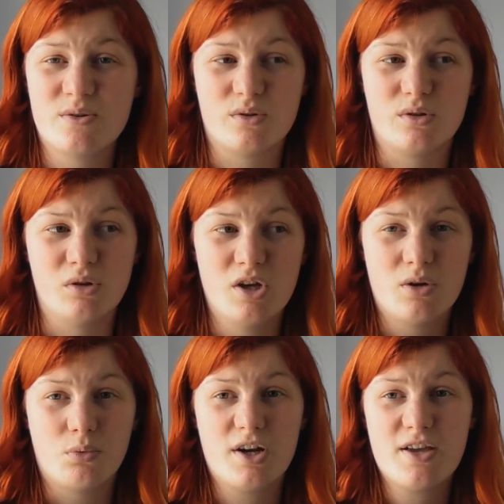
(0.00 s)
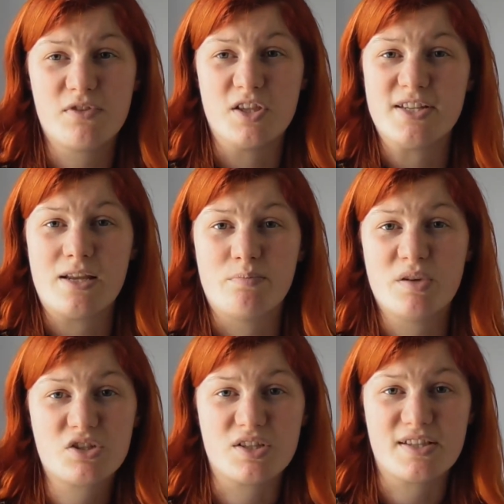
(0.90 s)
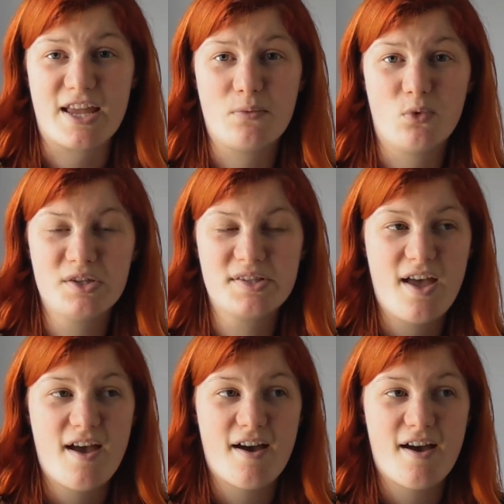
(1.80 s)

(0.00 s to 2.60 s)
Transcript: or whatever the dead bitch's name was,